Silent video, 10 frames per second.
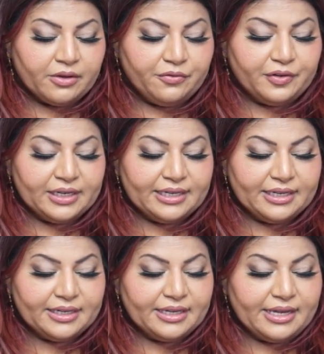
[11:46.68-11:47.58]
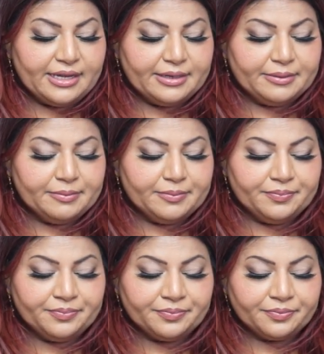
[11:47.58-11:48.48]
filler
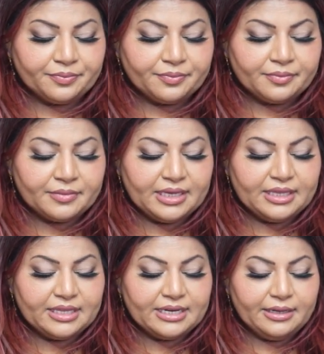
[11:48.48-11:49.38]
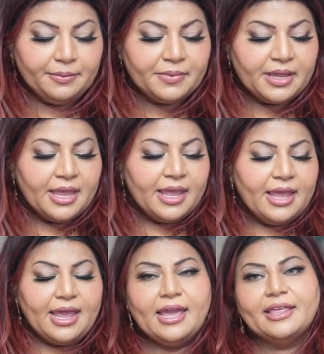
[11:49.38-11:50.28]
in the lip,
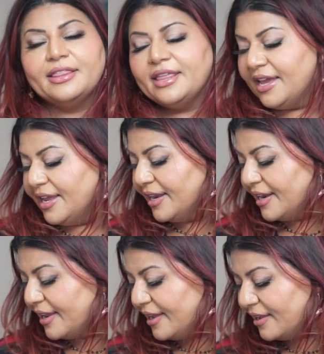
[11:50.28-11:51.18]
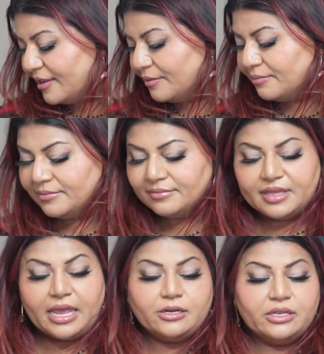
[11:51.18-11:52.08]
and then
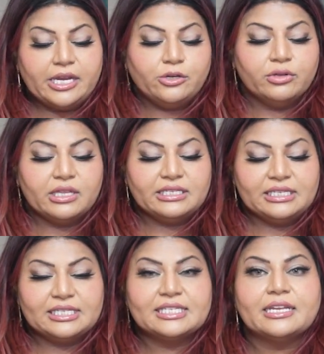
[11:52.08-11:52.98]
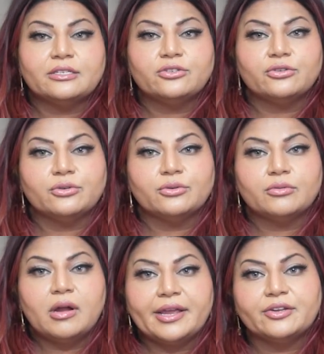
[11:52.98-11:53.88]
they do this instead to
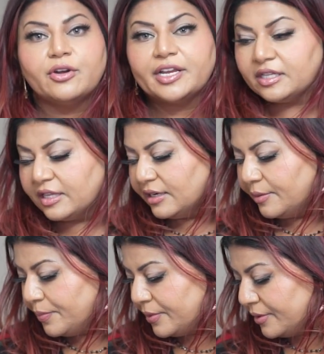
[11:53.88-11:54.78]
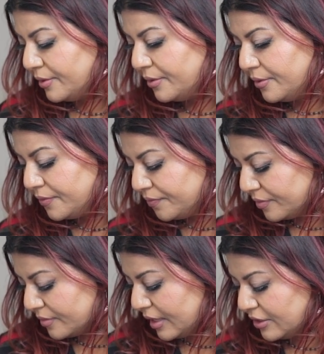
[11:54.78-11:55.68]
hydrate the lip
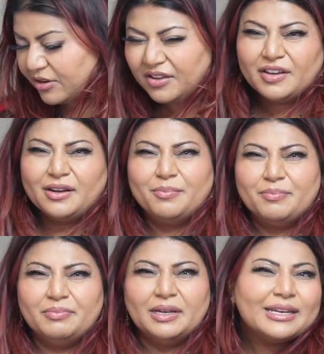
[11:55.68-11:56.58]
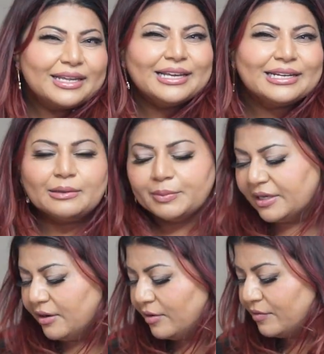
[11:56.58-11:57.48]
and to give it a little
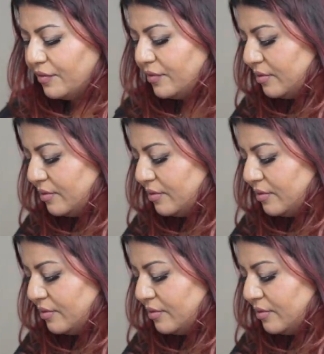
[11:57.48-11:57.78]
bit of